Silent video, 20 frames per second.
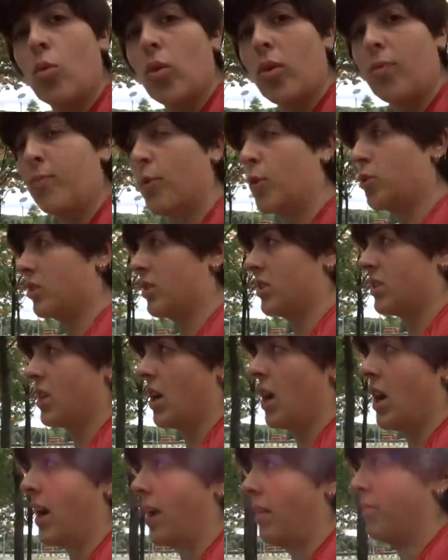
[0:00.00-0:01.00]
We've booked a
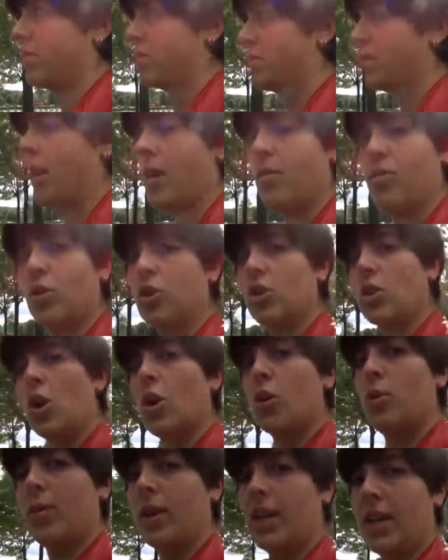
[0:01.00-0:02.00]
time to be able to
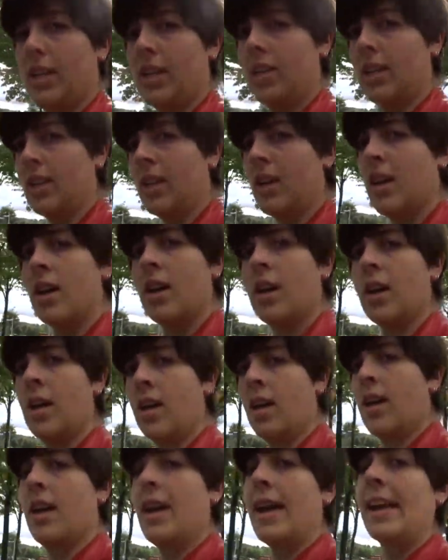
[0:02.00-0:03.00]
go in
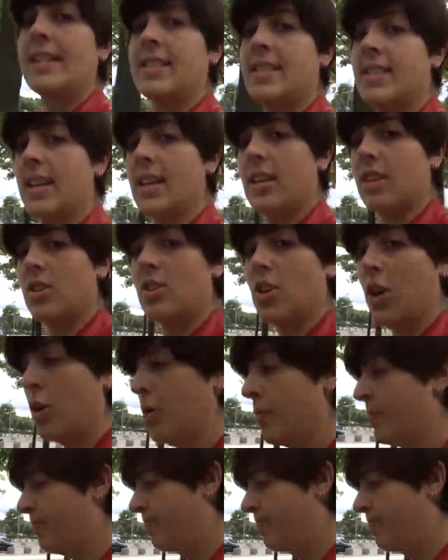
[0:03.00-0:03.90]
and see the dome.